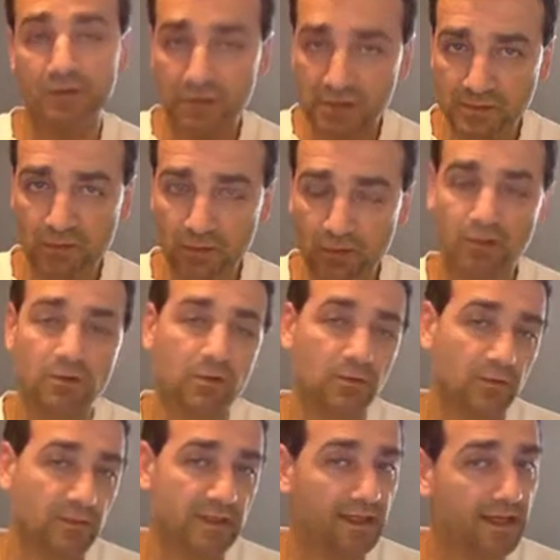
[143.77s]
the smaller one
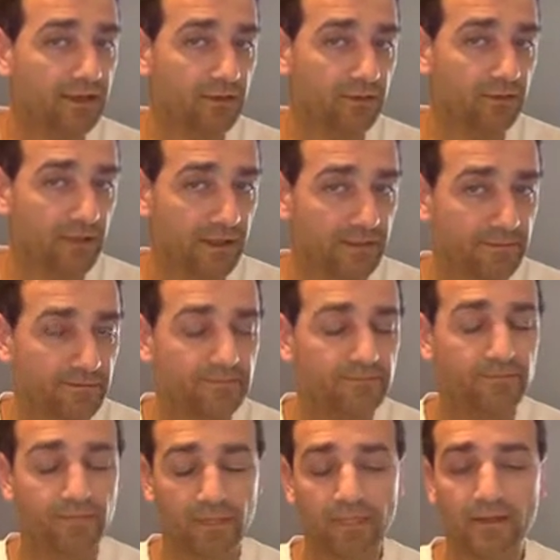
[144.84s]
would be lighter, right?
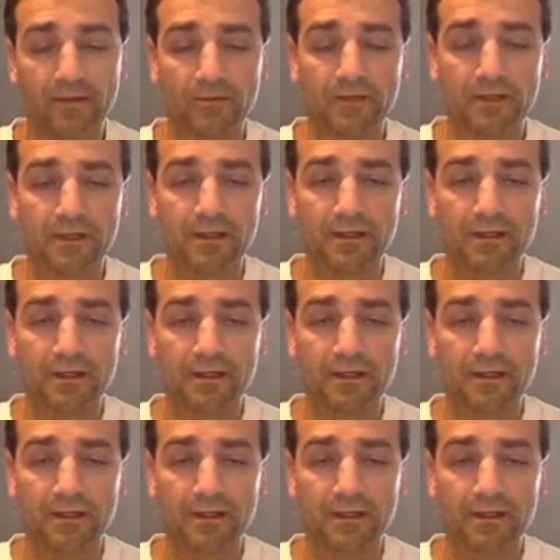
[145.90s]
Okay.